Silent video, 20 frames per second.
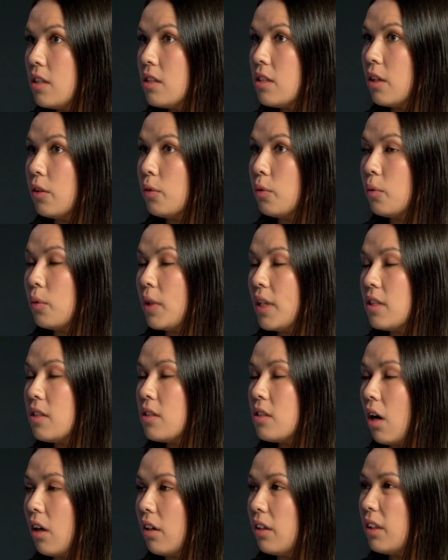So
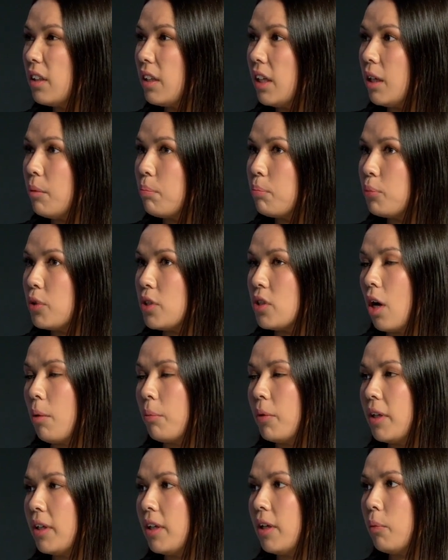historically,
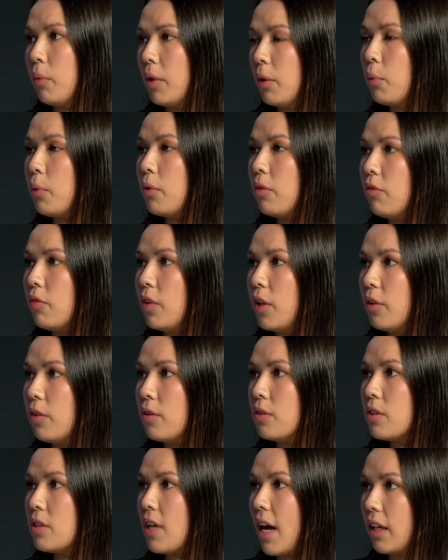predominantly, we would have
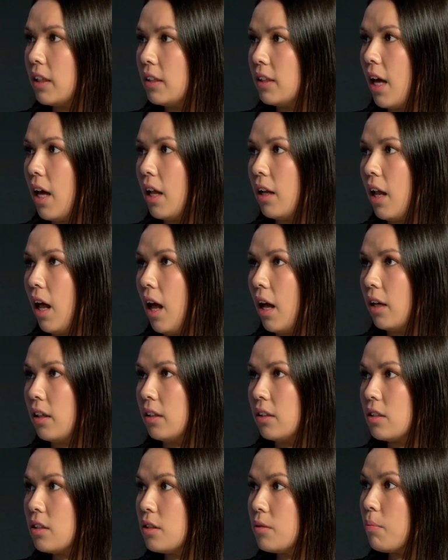used Excel
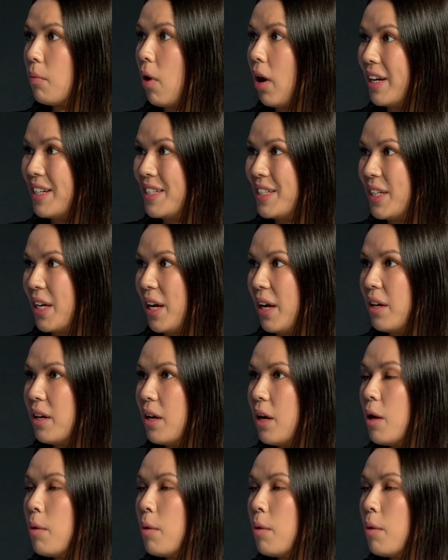and IDEA,